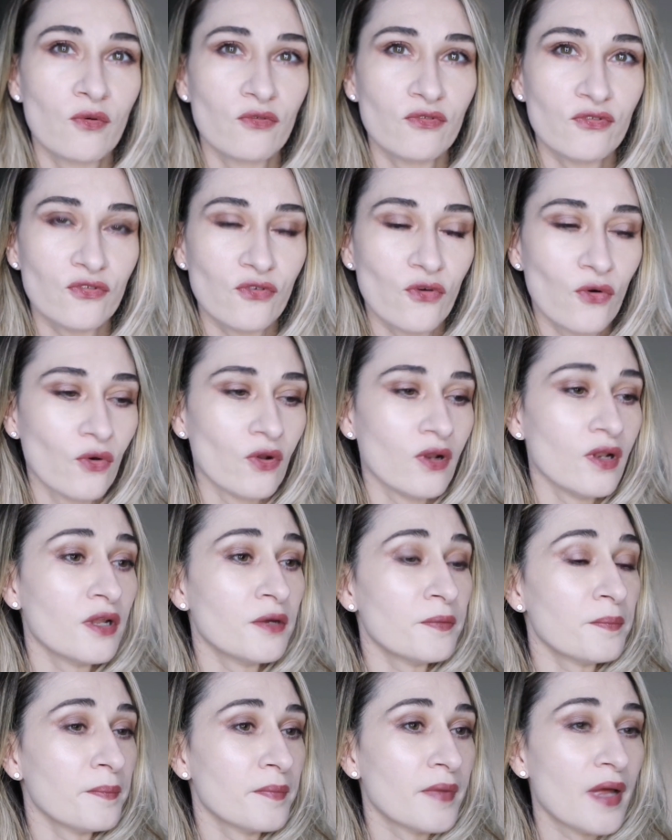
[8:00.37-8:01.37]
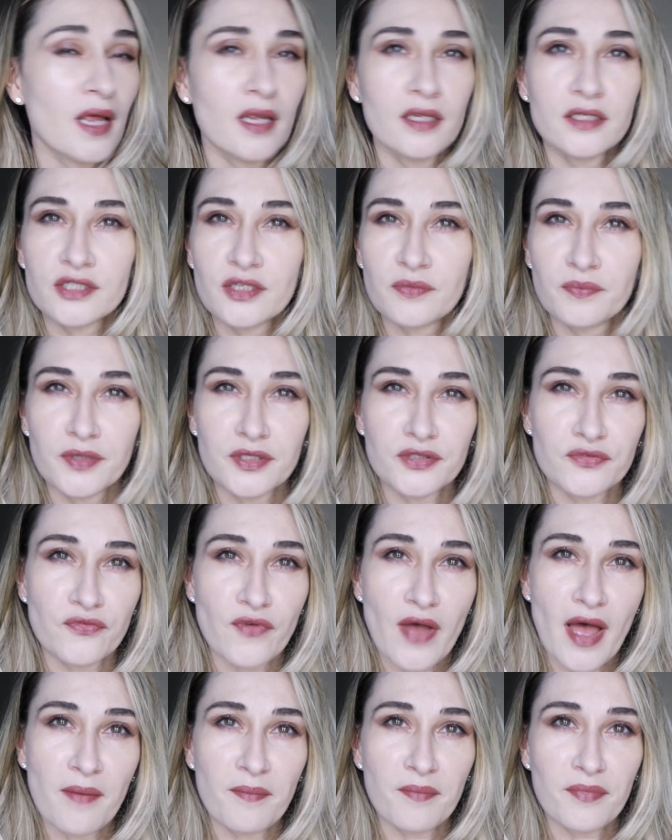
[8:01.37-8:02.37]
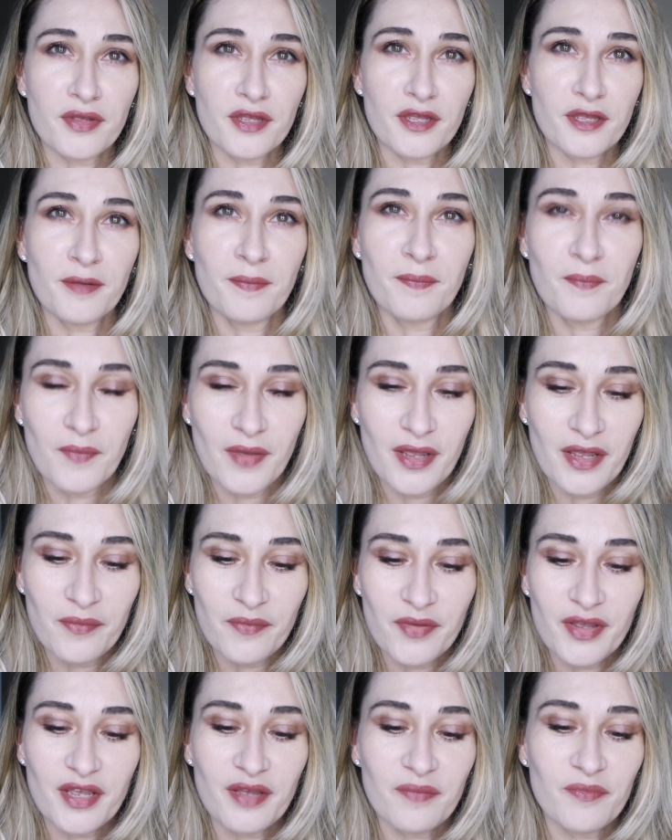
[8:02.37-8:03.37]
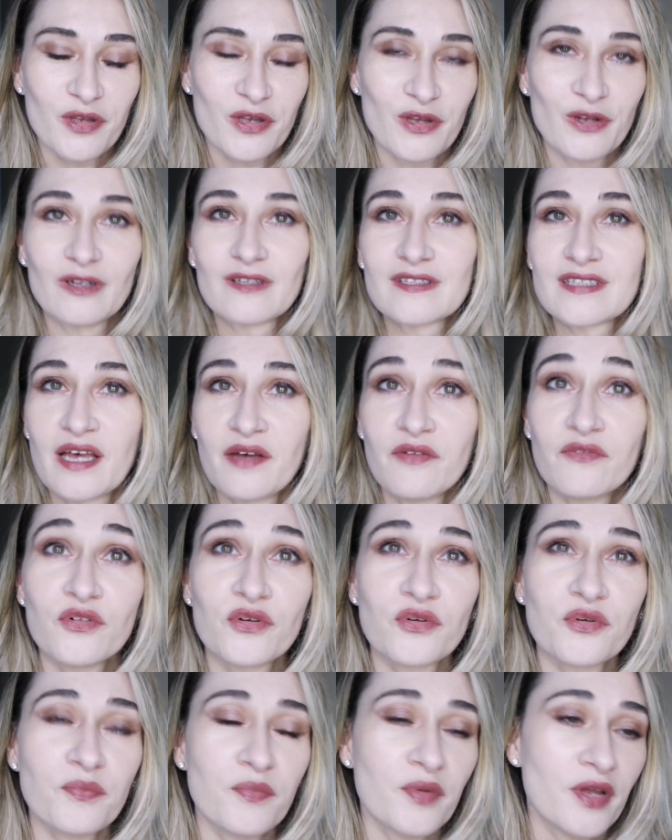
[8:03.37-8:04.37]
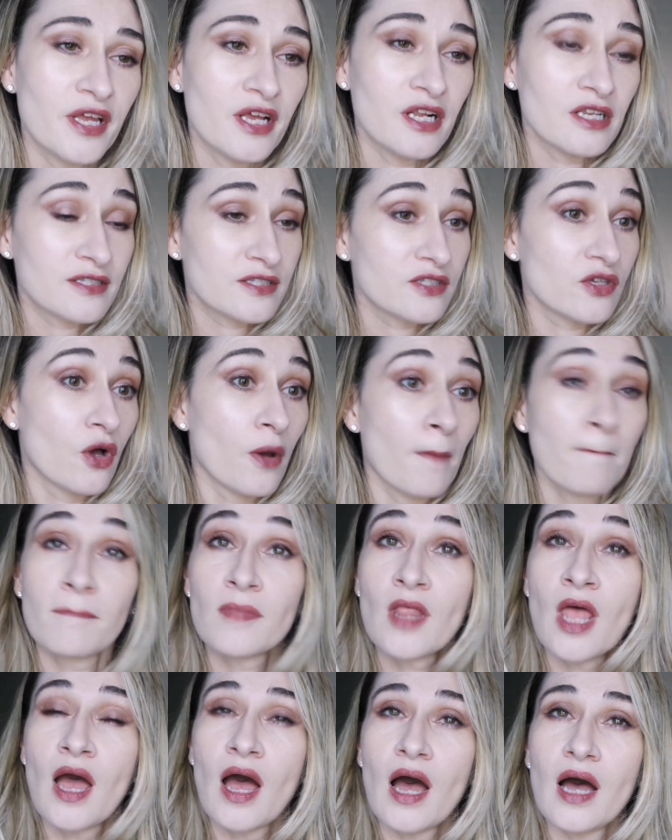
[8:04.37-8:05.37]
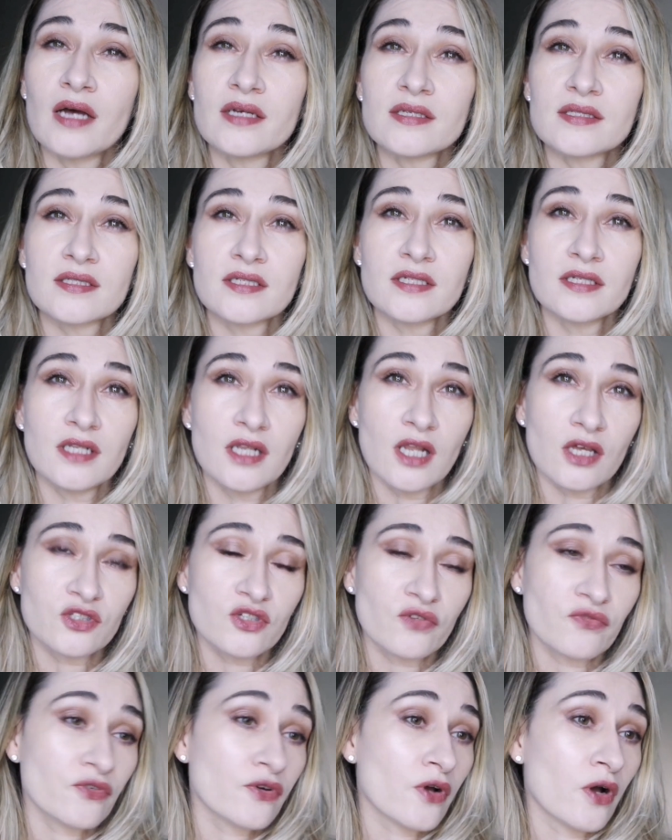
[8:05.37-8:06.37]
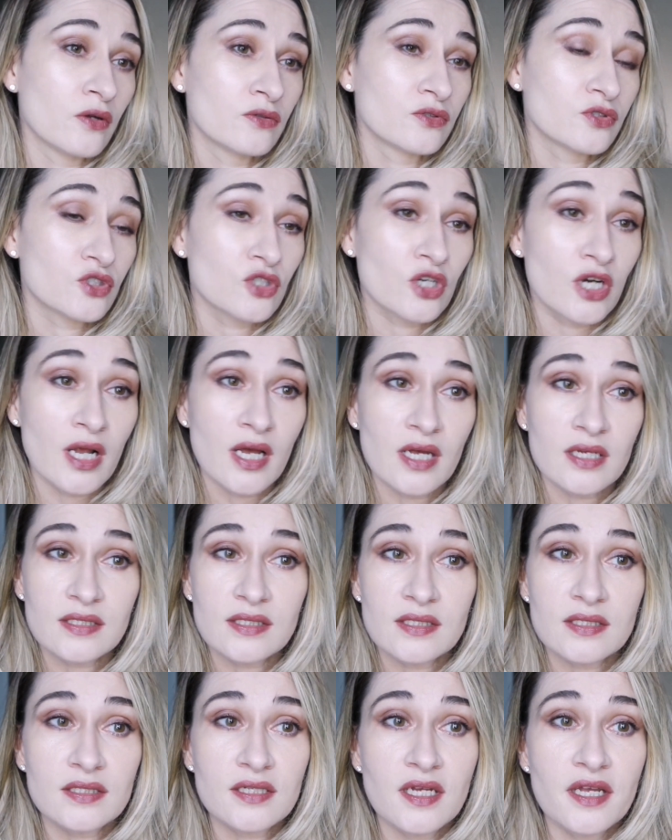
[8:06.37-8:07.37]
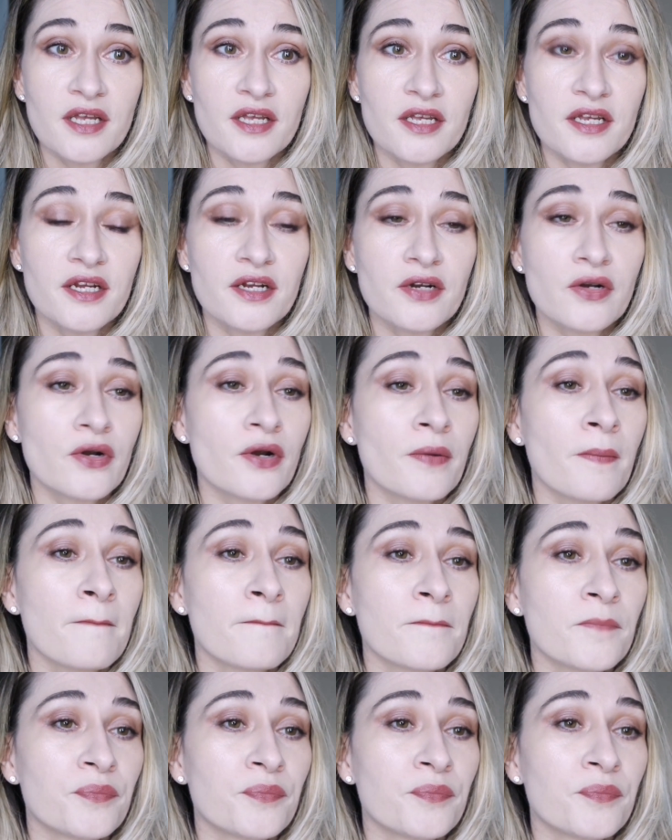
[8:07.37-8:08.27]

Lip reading: full, a little bit bumpy, maybe because I'm very pale, so I see a lot of contrast here,